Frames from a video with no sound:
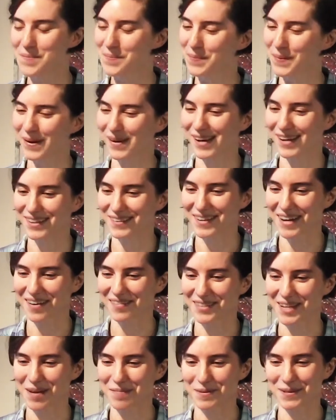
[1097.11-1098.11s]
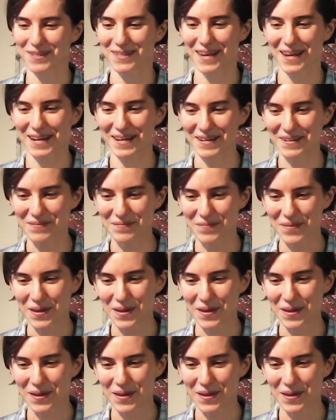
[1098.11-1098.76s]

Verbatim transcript: but I don't have time to say it.